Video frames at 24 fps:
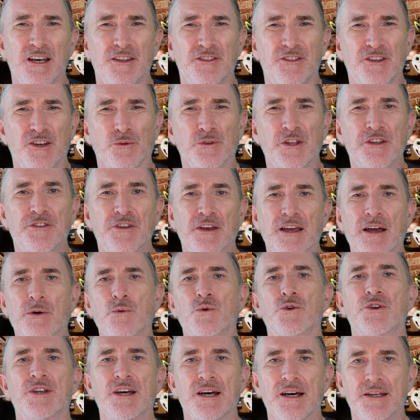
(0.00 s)
The only thing I
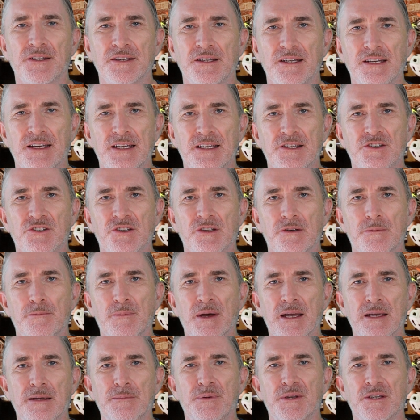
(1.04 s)
would add is that
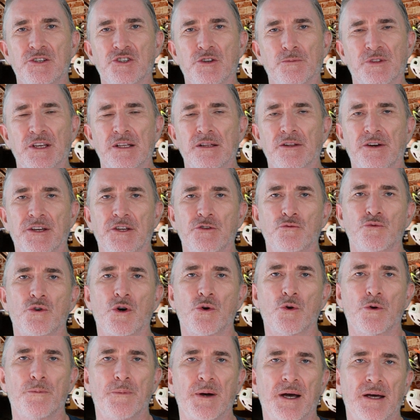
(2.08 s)
maybe something like a
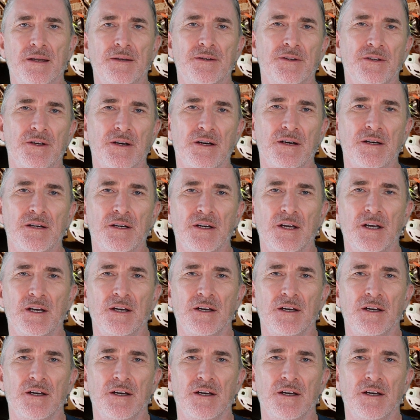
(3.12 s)
Rogue Panda